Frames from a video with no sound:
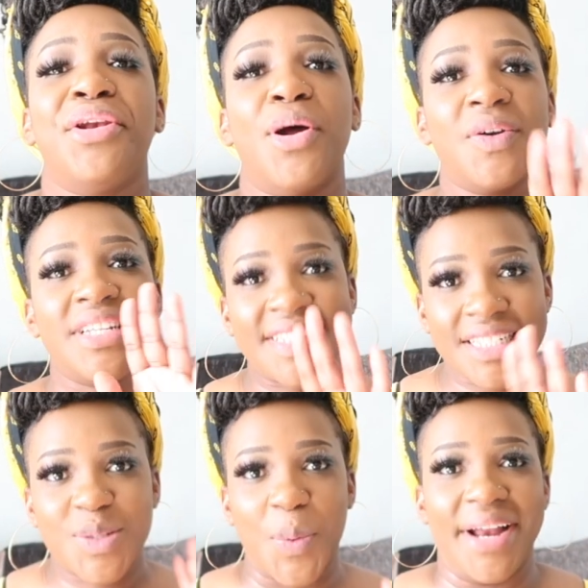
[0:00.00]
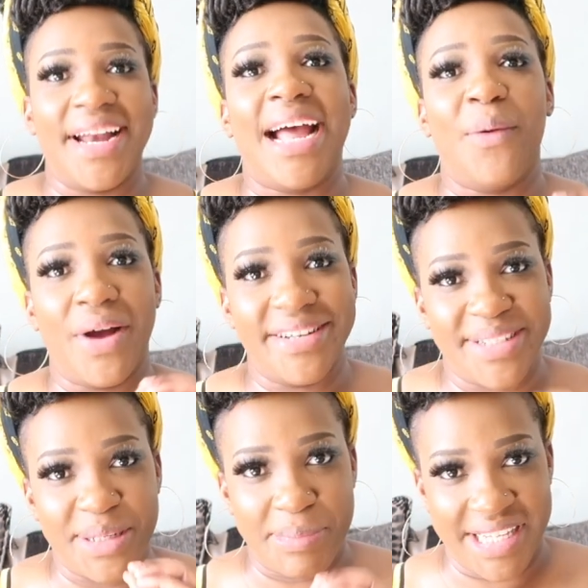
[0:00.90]
Now this is one I want
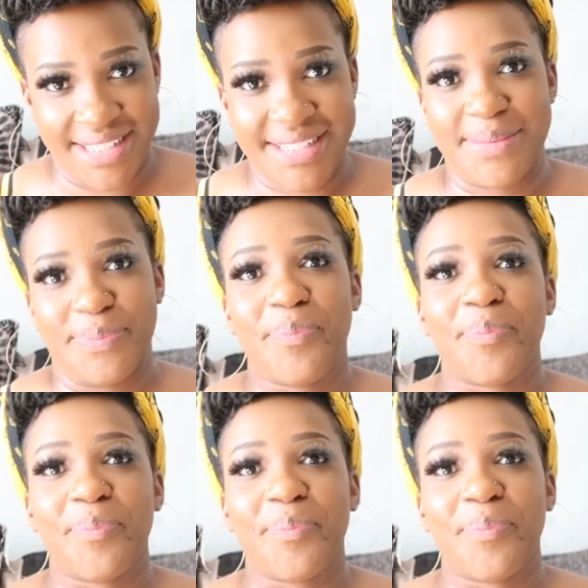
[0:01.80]
to debate,